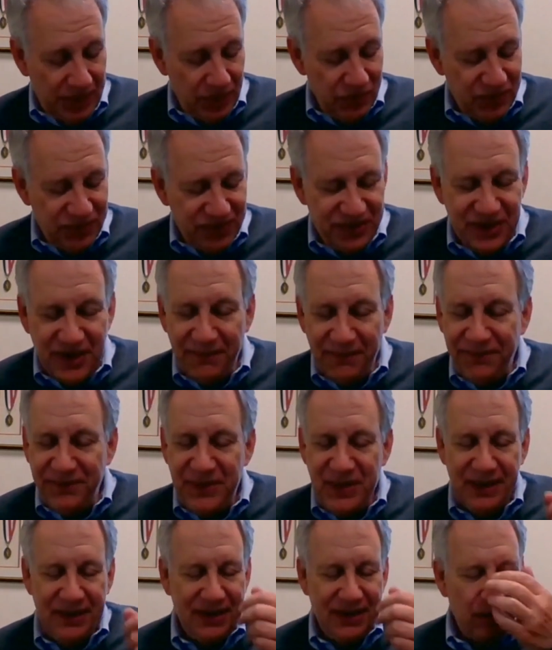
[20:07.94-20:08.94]

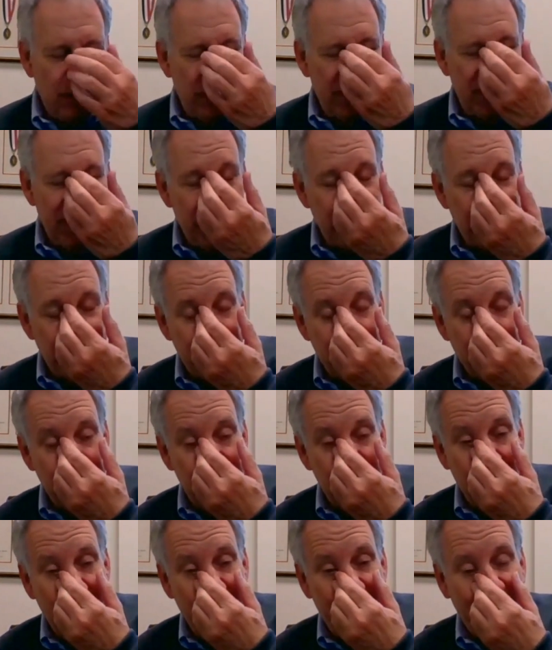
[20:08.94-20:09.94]
sifting that we used to
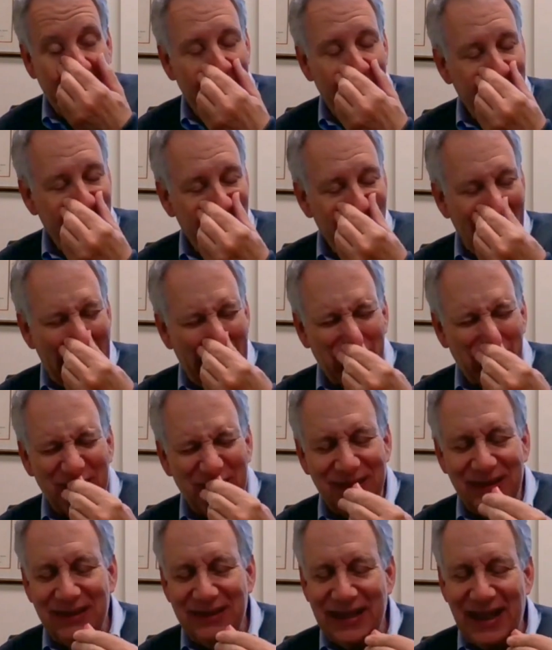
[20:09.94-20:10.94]
do of our
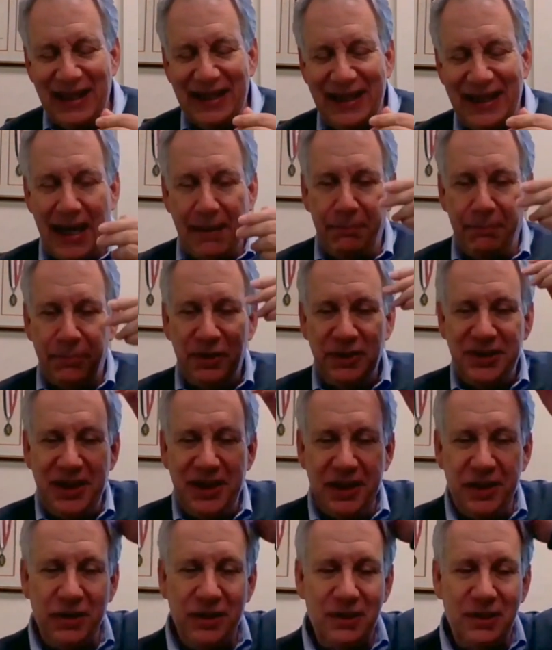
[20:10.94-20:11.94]
flour to take out
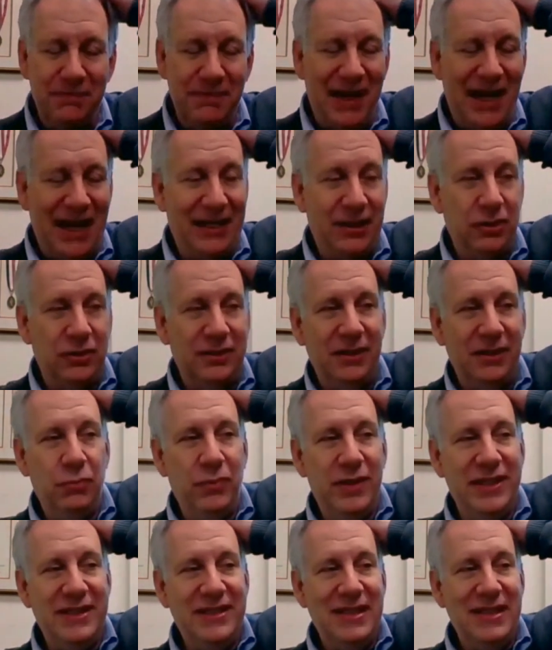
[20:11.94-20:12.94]
particulate matter that
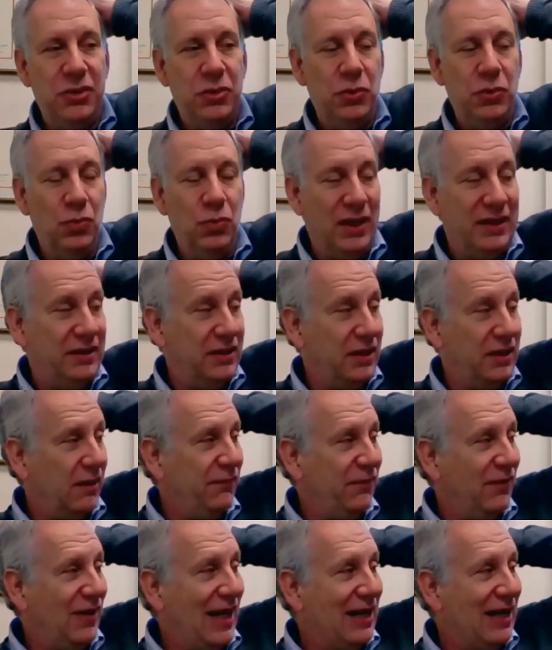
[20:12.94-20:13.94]
we didn't want in our
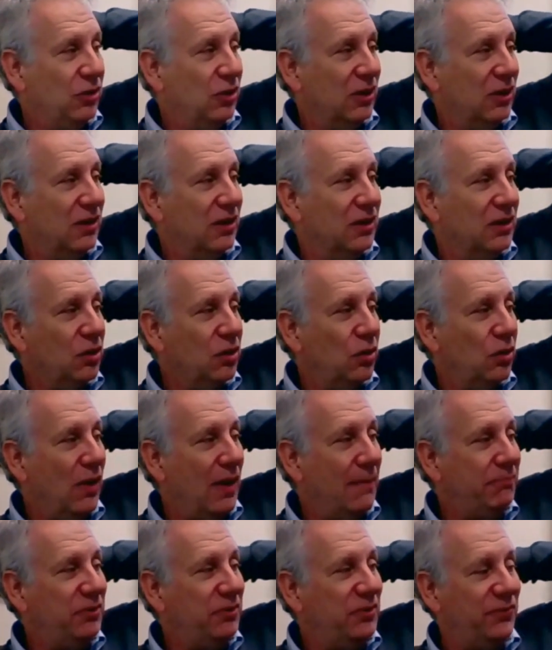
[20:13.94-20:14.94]
flour, or
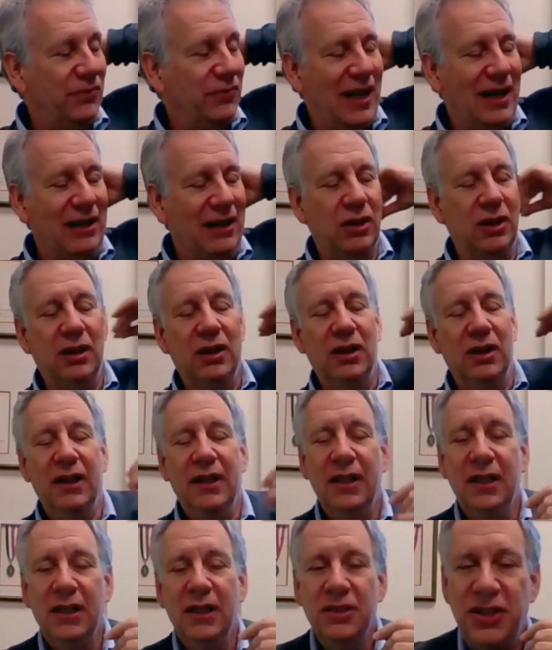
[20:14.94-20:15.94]
clumped flour.
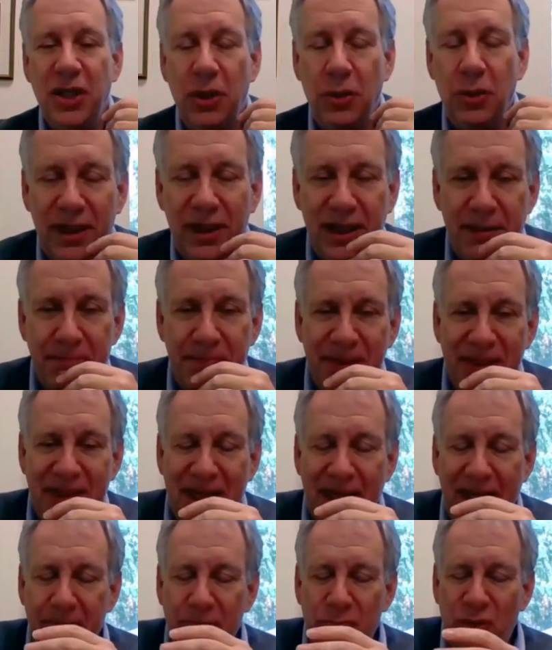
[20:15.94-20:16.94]
So it
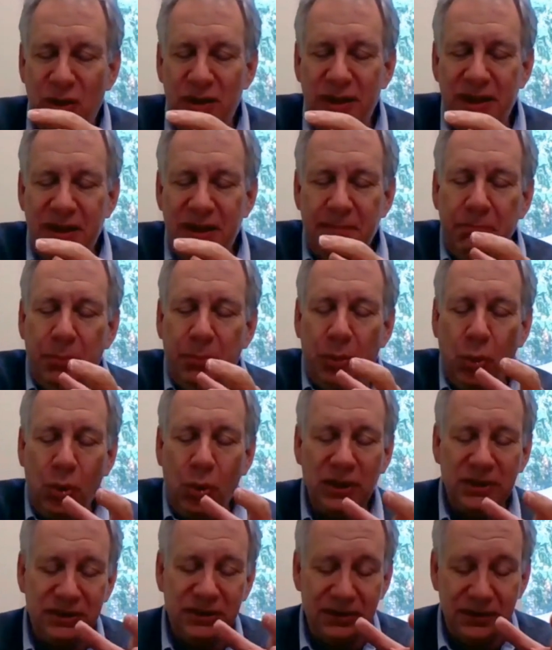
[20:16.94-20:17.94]
became really
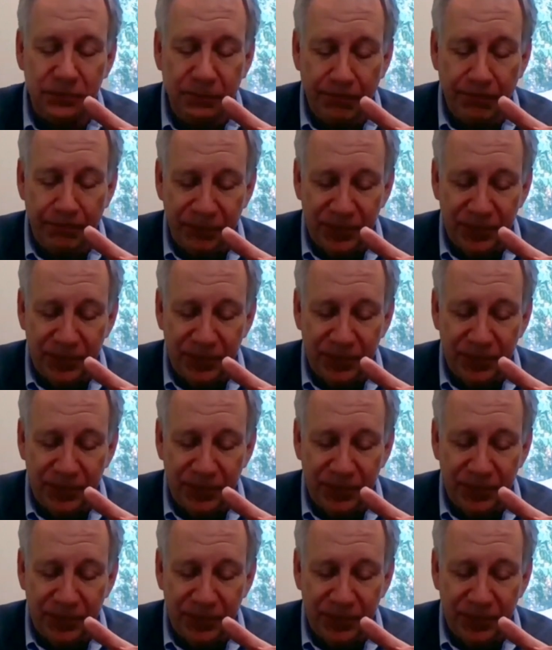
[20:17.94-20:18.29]
important